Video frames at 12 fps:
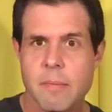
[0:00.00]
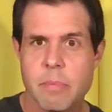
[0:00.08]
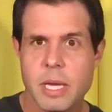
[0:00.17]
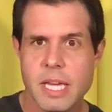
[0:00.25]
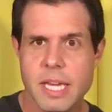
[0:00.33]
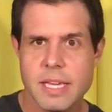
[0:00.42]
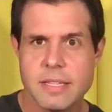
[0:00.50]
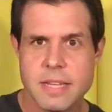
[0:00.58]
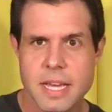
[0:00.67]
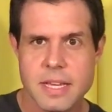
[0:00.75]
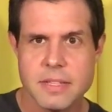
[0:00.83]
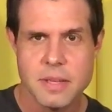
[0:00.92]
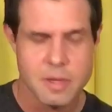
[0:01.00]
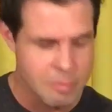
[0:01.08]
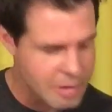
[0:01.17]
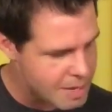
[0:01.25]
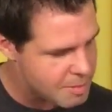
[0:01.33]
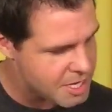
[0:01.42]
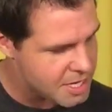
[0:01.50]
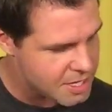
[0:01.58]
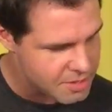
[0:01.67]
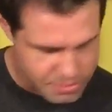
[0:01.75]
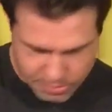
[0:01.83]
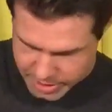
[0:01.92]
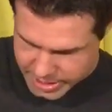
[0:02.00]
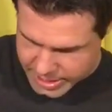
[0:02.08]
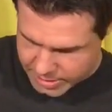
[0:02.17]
Pinky stays on baby E3,